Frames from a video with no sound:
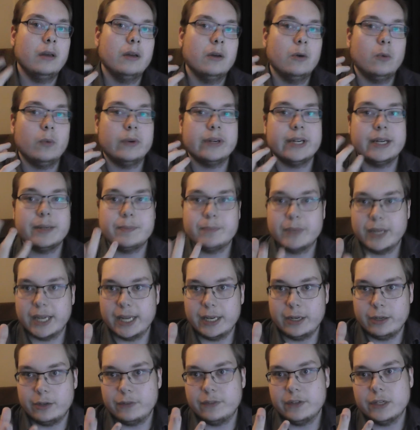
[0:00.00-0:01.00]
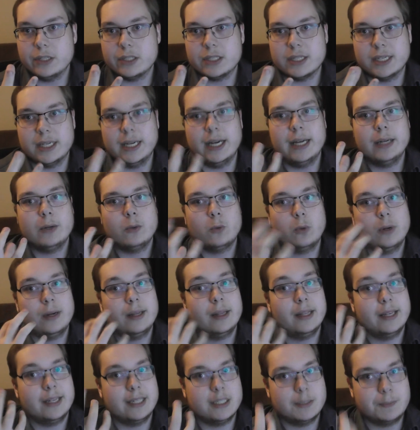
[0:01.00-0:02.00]
when I began university, I
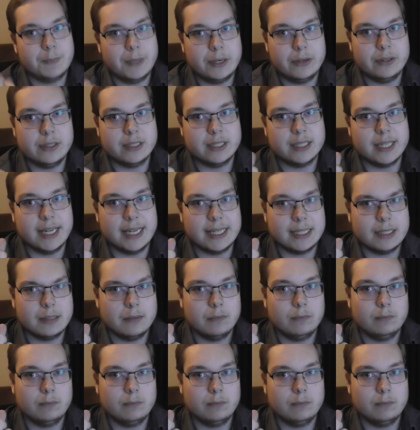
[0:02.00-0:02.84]
quickly experienced that